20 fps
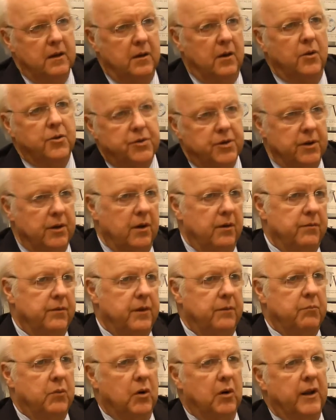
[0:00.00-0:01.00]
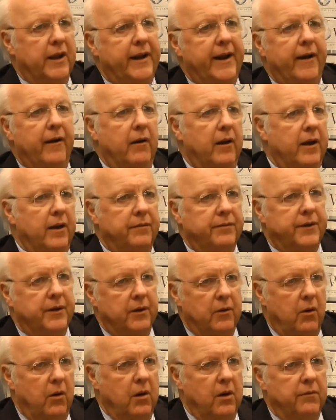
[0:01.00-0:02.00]
notion of the Berlin airlift,
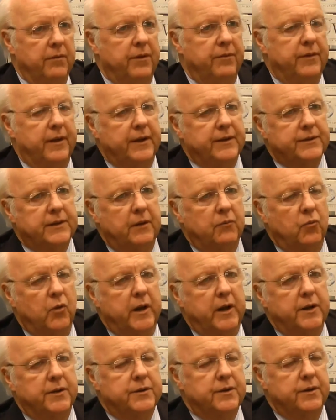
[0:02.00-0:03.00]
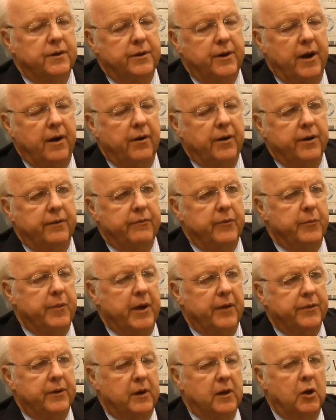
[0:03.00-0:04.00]
and all of the things that went into the narrative
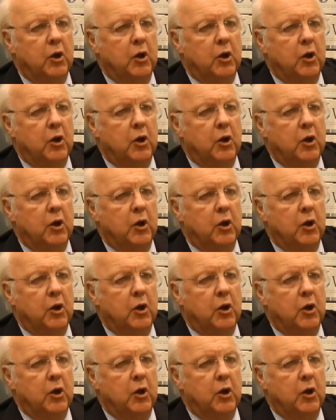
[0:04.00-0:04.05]
about